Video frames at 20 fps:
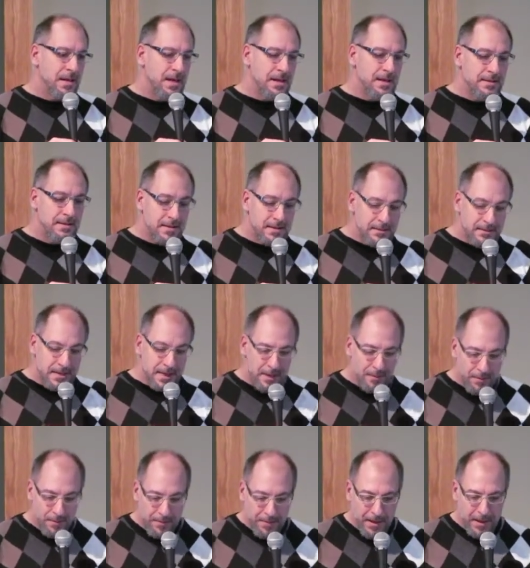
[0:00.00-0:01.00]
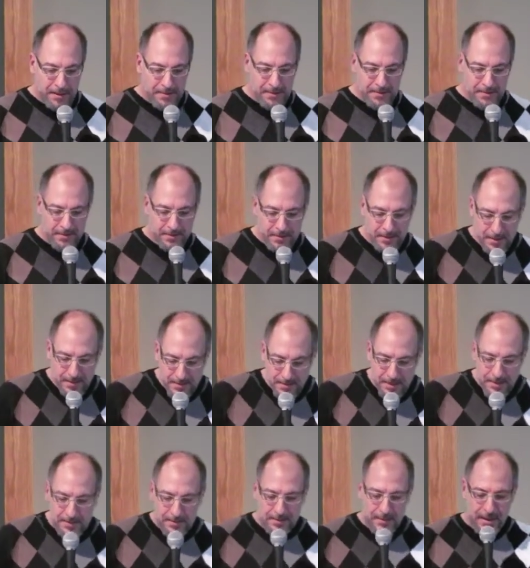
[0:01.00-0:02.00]
It does take repentance, and it
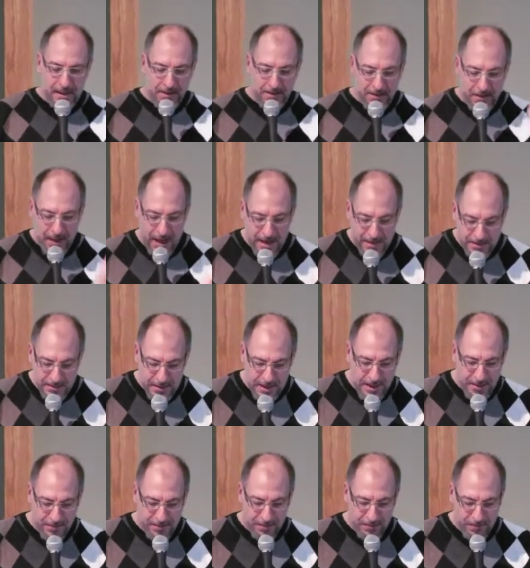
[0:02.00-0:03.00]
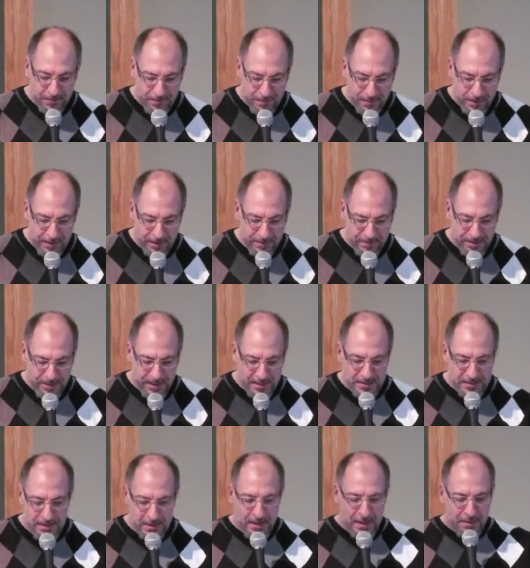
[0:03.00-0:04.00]
does take ask God for
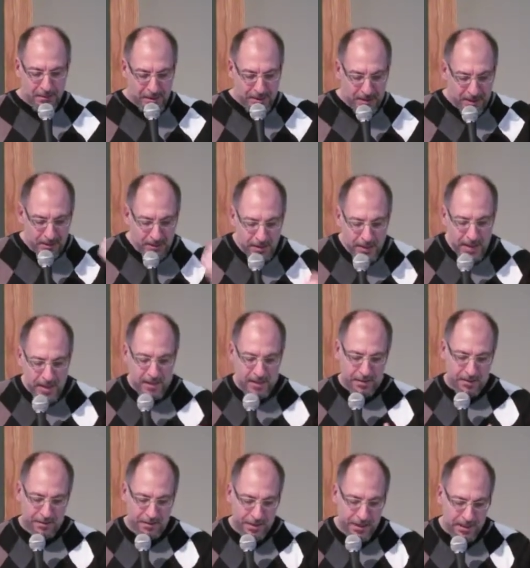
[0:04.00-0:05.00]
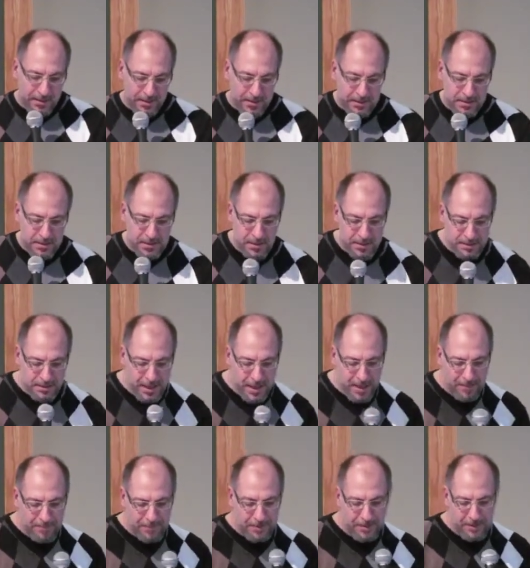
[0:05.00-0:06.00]
forgiveness. But look at look at this uh,
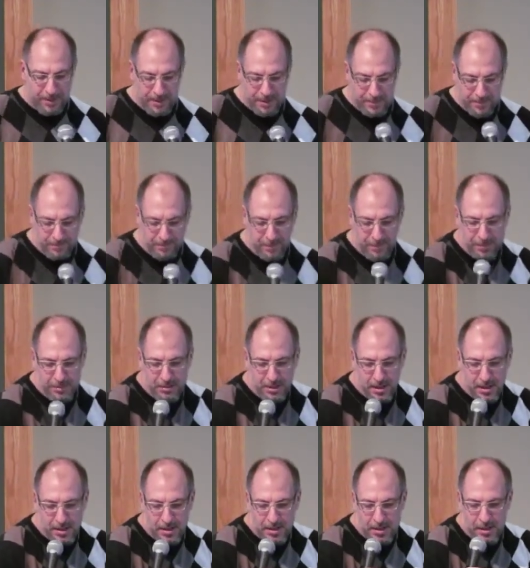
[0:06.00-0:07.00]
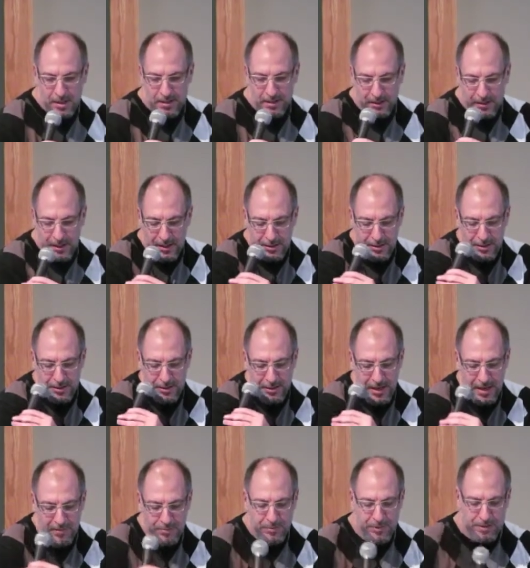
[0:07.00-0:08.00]
chapter in verse uh, Galatians
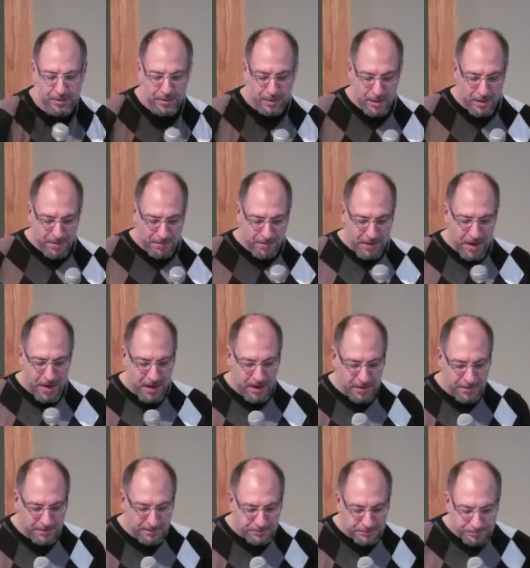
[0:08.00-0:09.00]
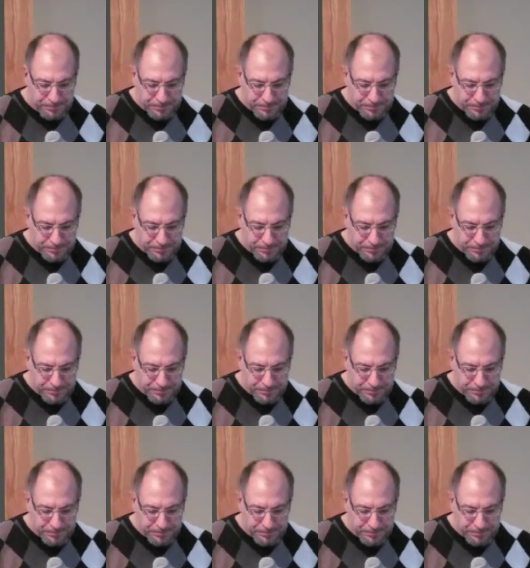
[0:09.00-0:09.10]
chapter uh, five.